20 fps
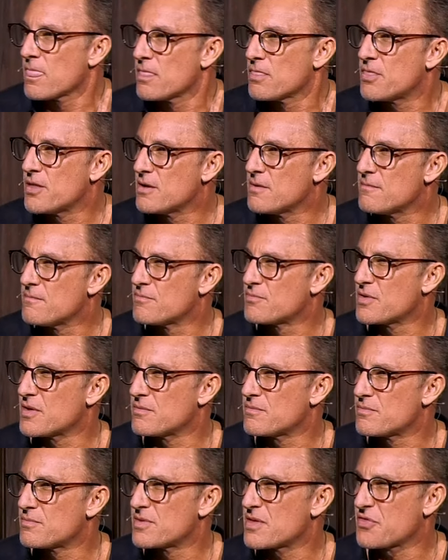the, the,
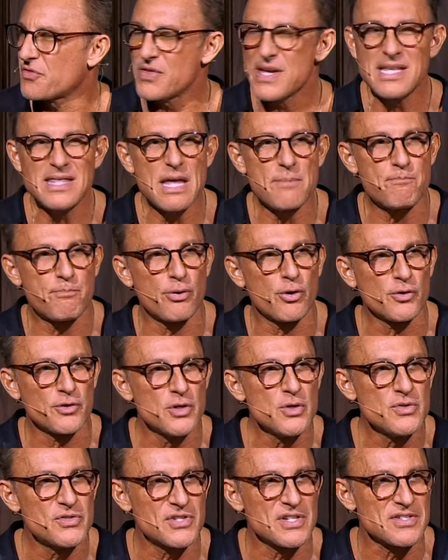the thing that
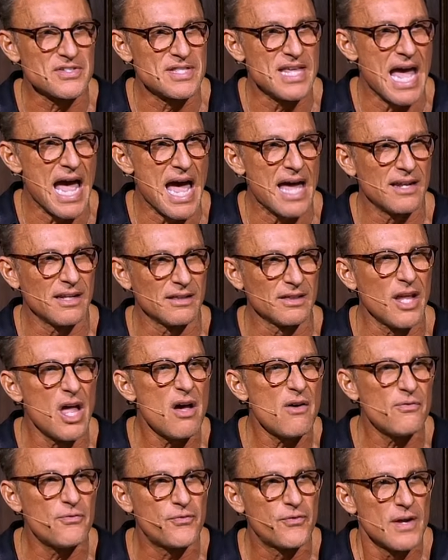produces that,
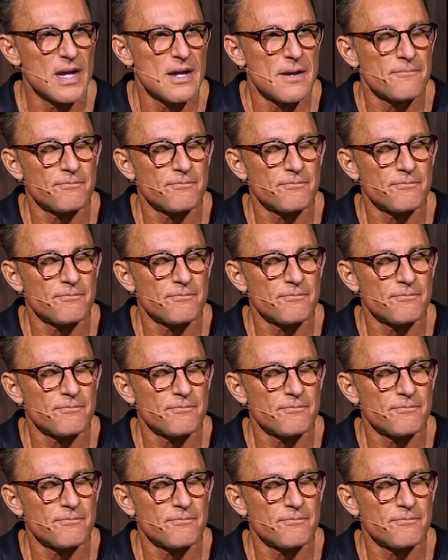love,